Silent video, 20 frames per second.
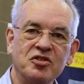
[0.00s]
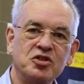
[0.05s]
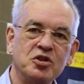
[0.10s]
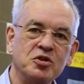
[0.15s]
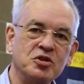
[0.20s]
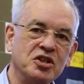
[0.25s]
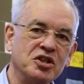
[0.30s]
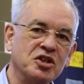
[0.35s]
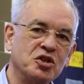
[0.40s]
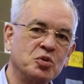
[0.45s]

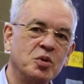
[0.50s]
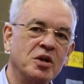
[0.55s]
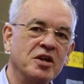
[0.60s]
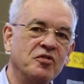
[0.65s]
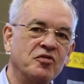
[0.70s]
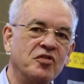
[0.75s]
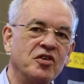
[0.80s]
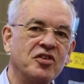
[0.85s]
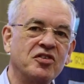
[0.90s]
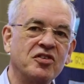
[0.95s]
Tuesday the
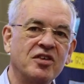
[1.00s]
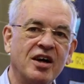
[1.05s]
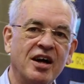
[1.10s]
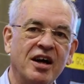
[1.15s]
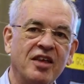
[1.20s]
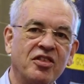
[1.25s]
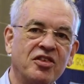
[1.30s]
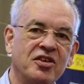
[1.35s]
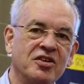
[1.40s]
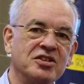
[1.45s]
25th
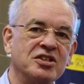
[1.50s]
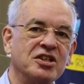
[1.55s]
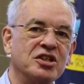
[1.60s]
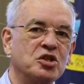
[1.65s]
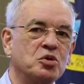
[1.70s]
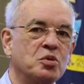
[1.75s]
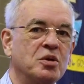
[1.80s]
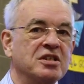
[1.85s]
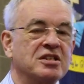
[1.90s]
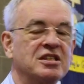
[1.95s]
and Thursday the
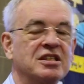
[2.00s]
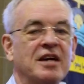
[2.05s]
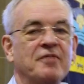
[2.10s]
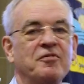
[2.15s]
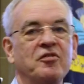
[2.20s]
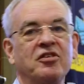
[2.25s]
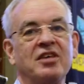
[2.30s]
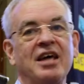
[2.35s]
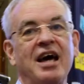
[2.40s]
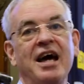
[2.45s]

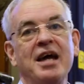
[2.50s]
27th,